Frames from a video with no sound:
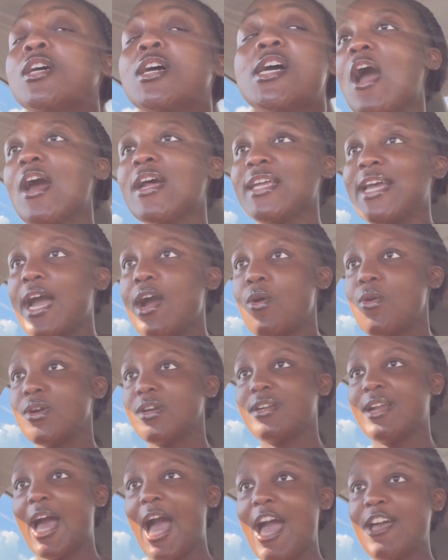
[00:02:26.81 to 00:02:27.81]
I already had
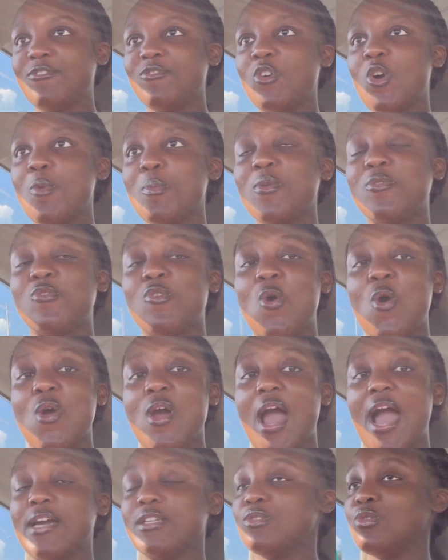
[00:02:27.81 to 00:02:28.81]
ordered an iPhone before
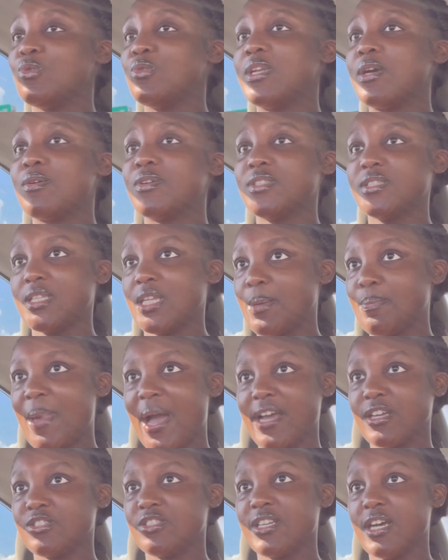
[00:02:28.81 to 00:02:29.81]
I knew there were steam
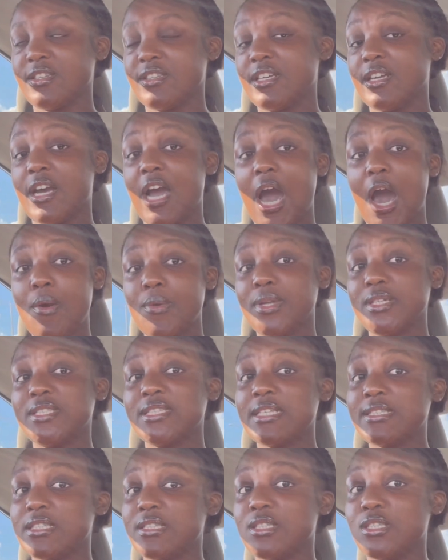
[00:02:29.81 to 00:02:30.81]
packages out there. I would have
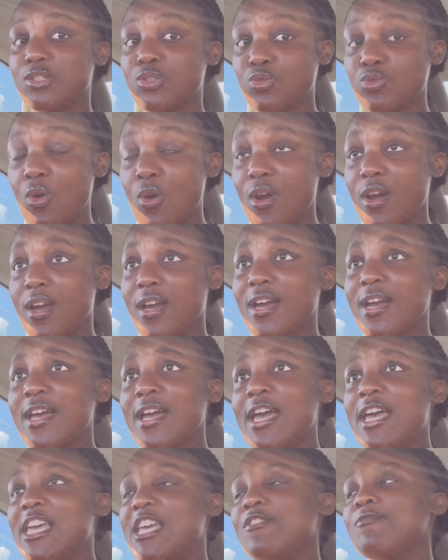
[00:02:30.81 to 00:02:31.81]
sent it to the store.
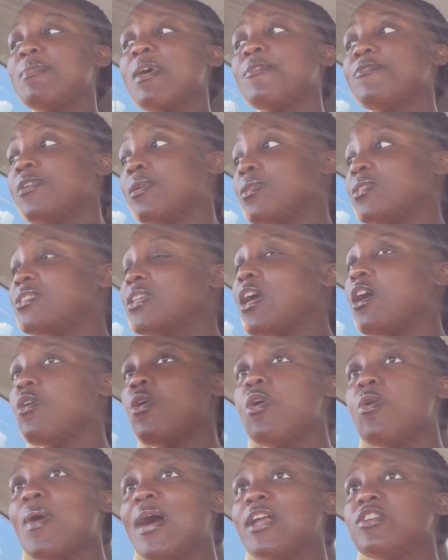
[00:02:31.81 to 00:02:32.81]
Even my friend was like,
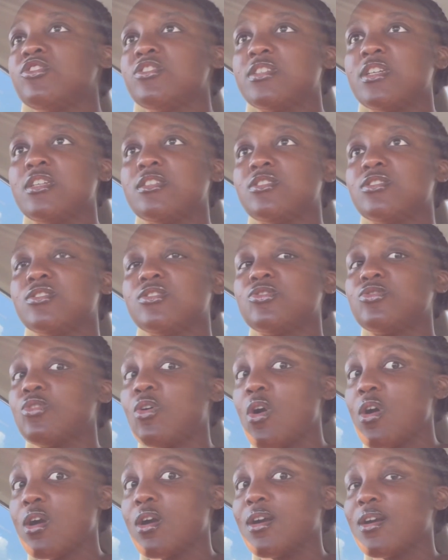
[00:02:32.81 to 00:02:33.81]
oh, why don't you send it to the
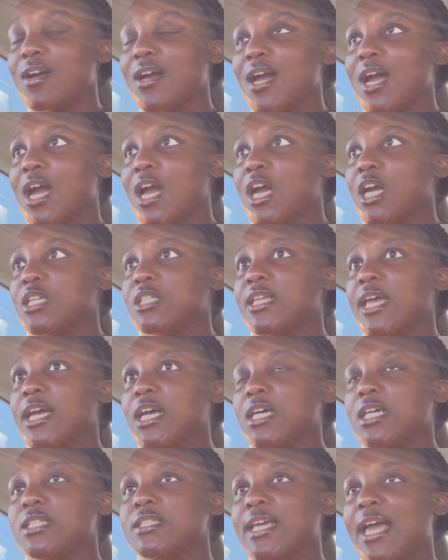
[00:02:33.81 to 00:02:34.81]
store? They
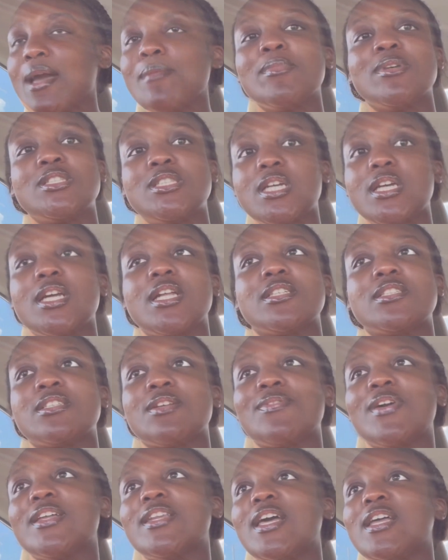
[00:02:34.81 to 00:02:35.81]
could damage it and
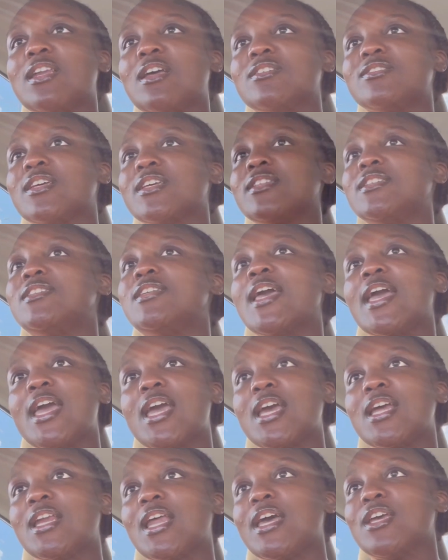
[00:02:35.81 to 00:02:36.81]
stuff like that. And I was like,
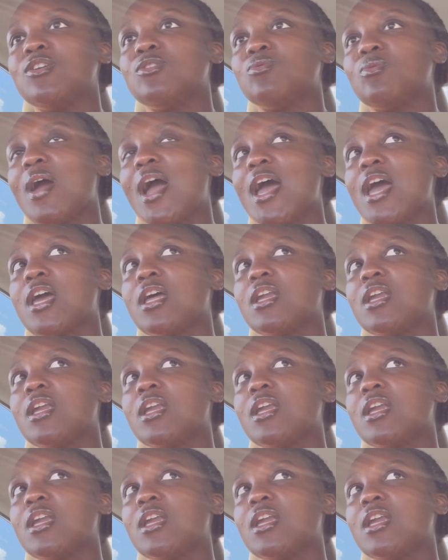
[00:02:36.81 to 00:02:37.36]
dang, like, you right.